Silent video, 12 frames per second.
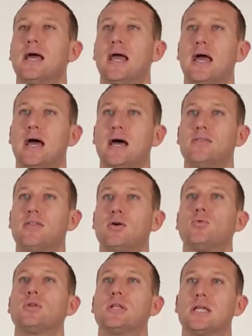
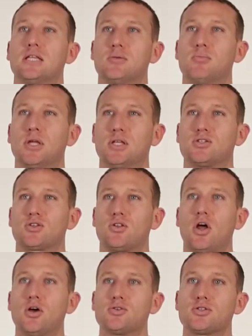that would need to be
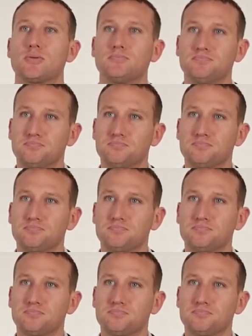disclosed.